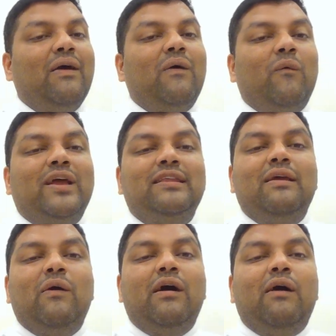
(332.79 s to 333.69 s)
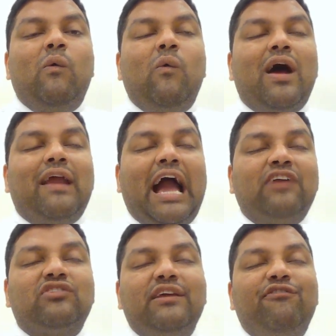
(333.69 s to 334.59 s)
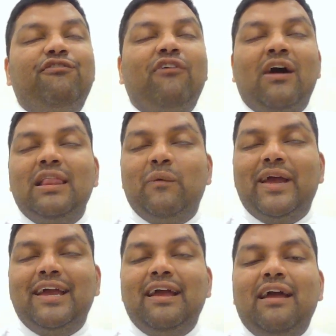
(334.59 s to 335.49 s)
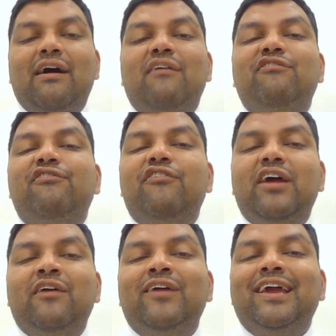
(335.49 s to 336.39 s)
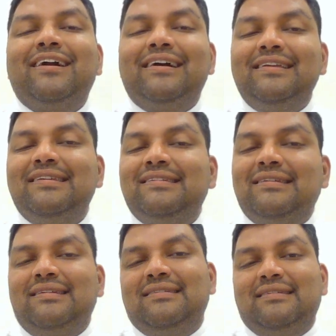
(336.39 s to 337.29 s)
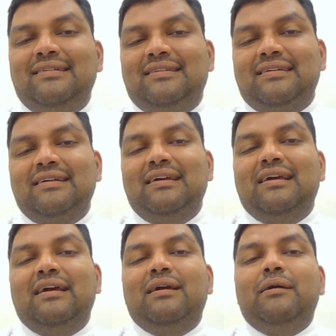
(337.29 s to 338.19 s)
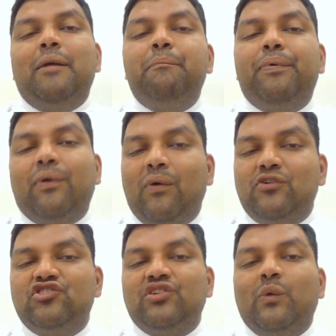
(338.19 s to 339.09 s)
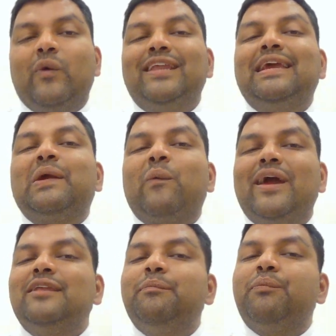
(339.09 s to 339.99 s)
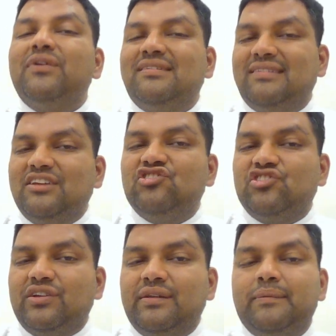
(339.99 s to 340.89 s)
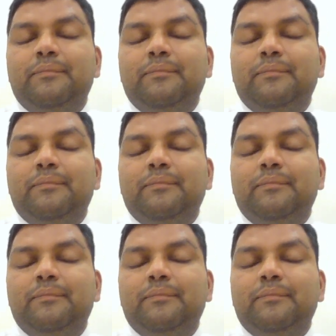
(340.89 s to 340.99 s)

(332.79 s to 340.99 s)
who are actually following a very consistent approach with great precision.